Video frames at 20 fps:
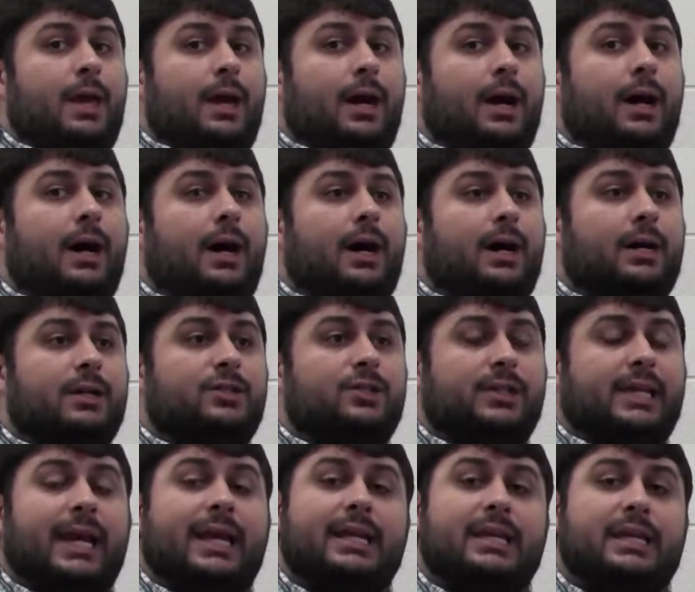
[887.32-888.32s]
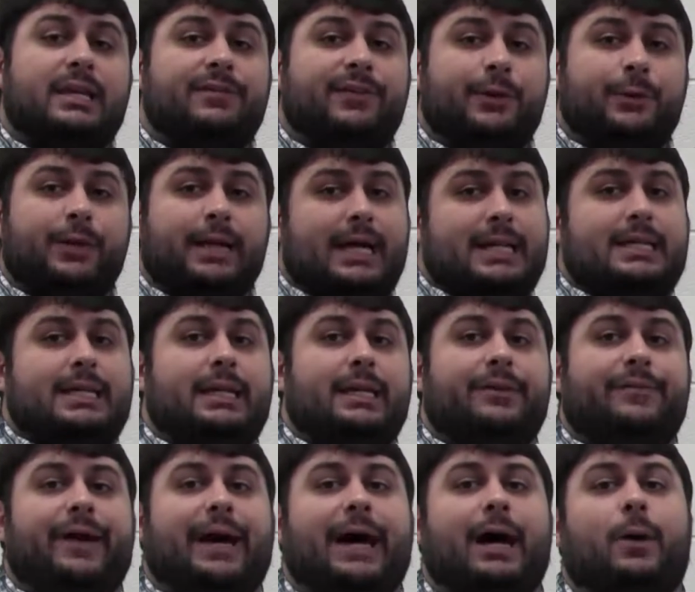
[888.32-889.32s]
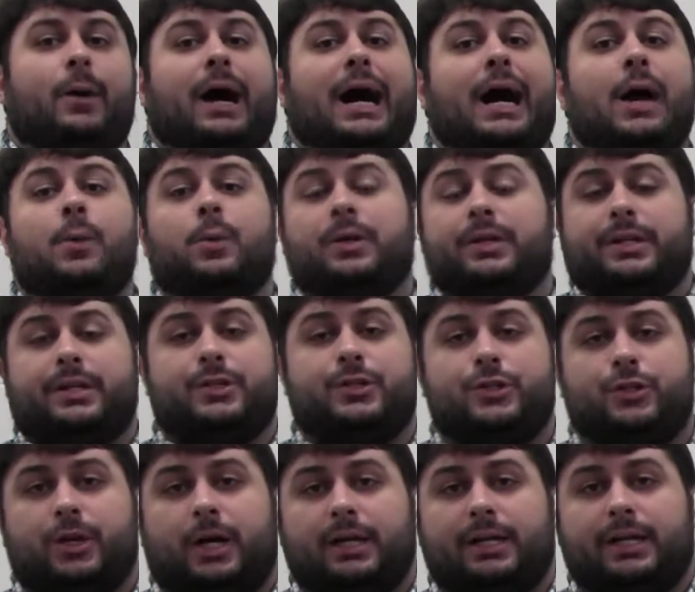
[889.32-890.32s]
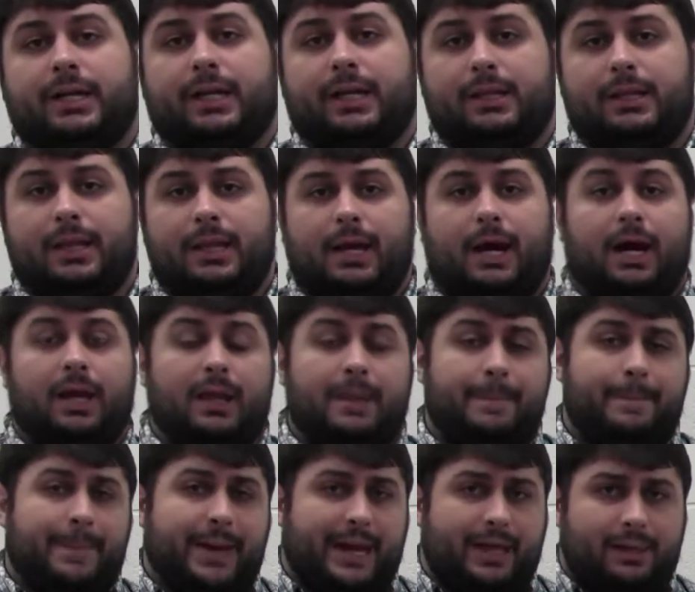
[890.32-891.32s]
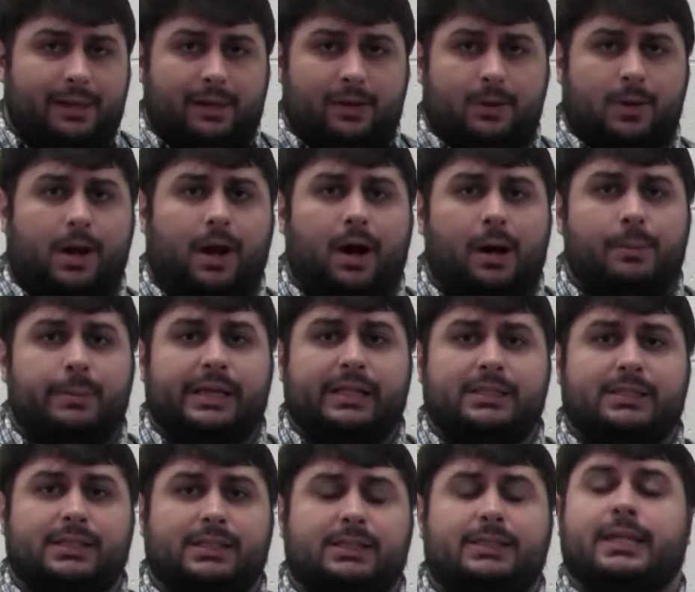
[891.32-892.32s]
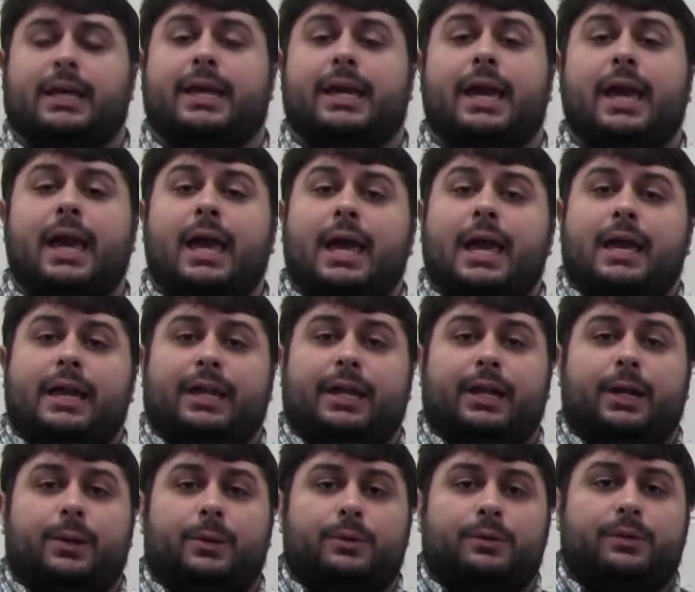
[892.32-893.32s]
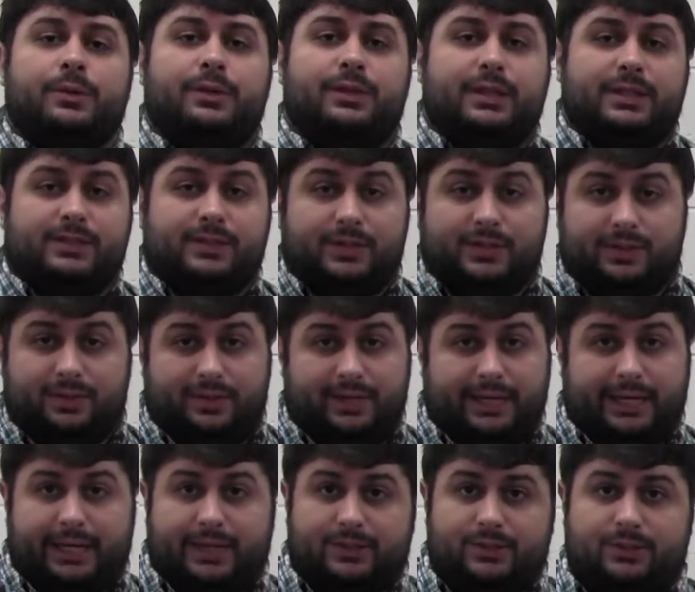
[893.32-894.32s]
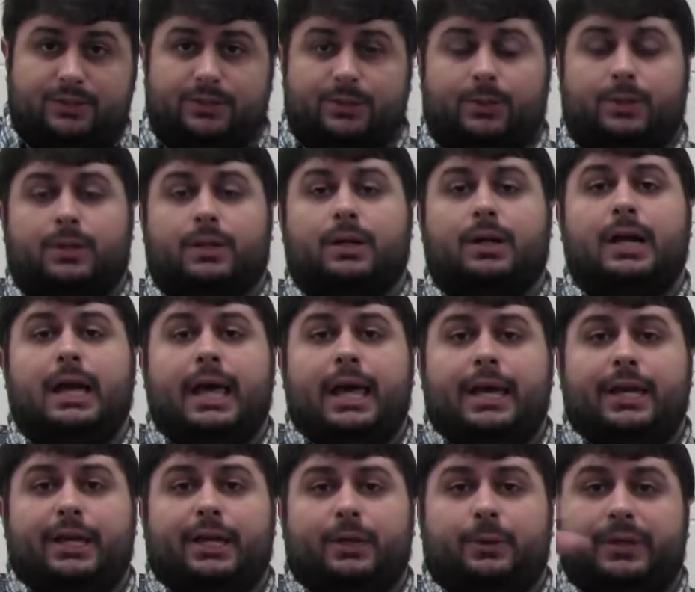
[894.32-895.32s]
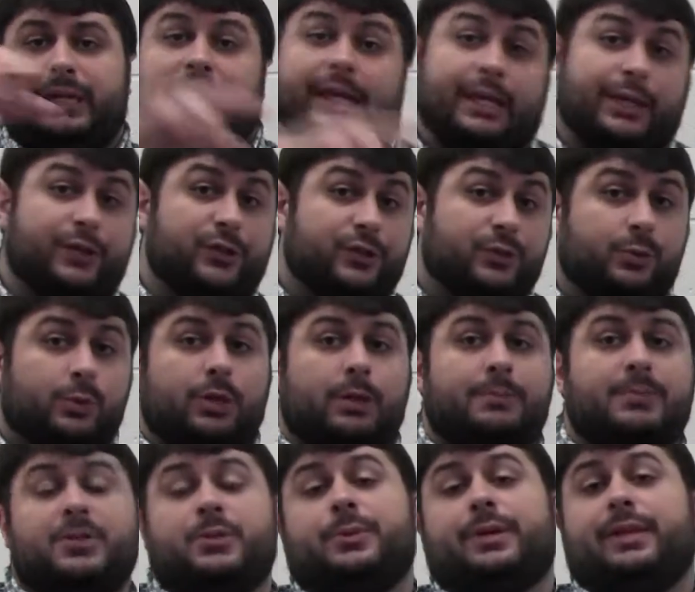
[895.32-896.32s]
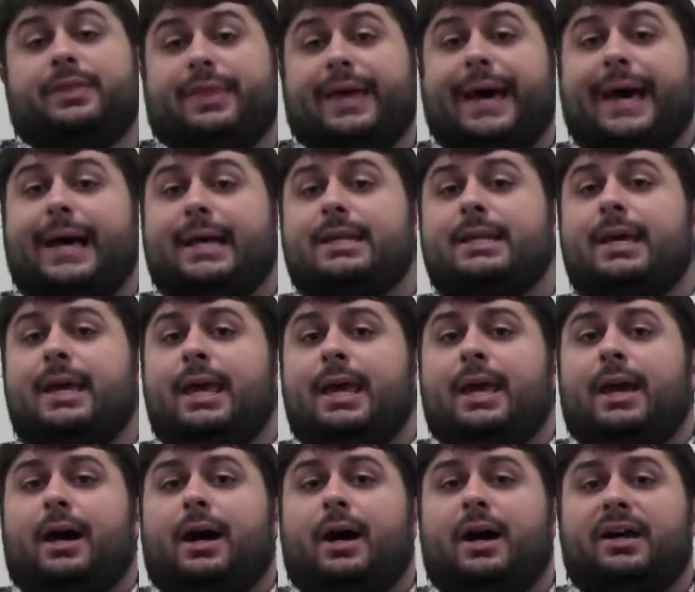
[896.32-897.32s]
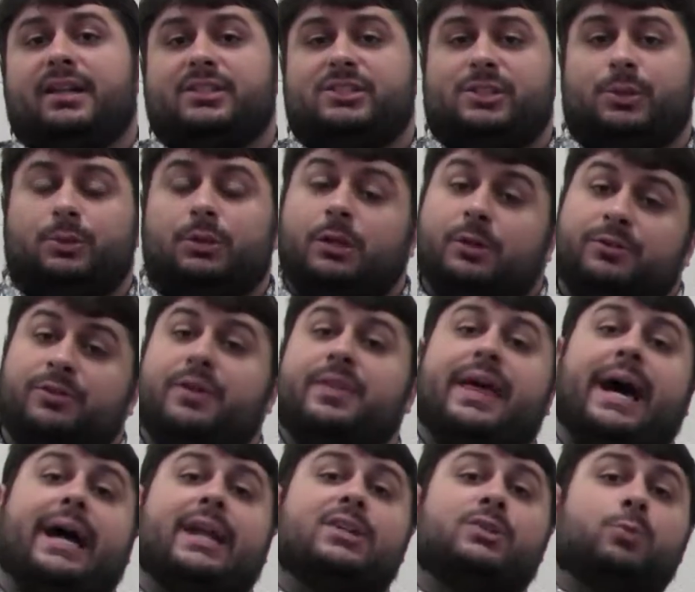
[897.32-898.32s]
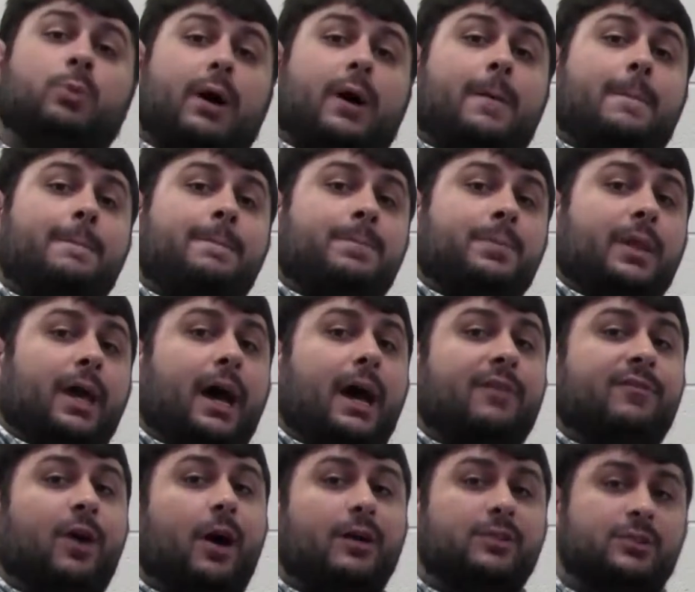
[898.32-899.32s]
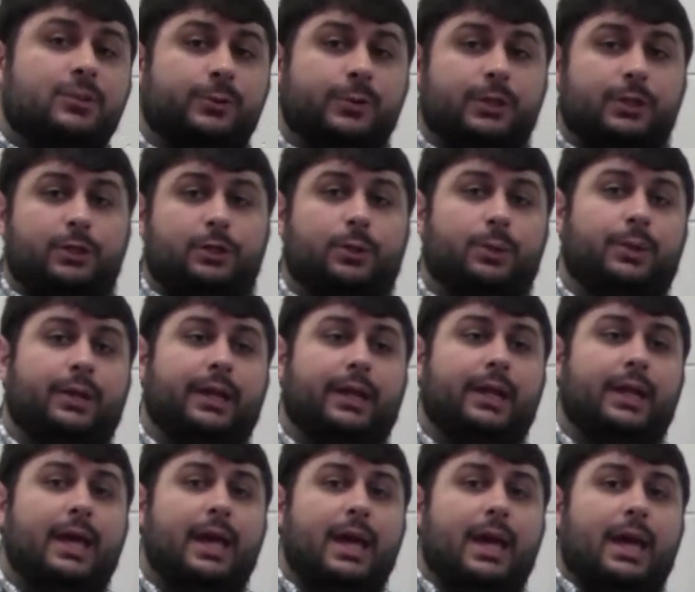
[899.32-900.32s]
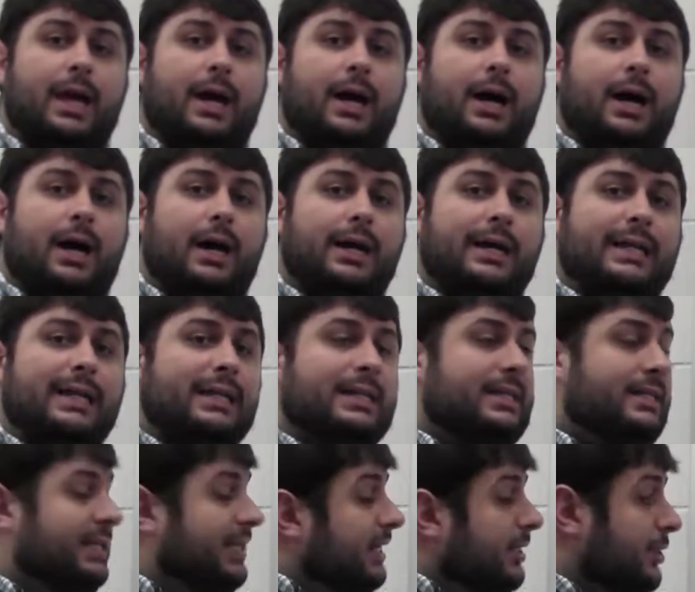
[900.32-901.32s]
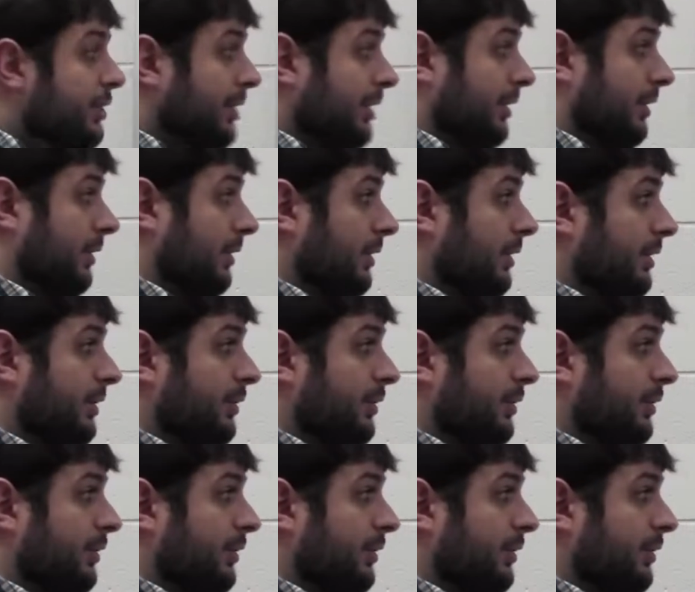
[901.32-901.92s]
To kind of give you an idea of how I would construct it. I'll embed little comments to say, you know, this is this, or, you know, here's where I'm doing that. And so look for that as well. I've also included an additional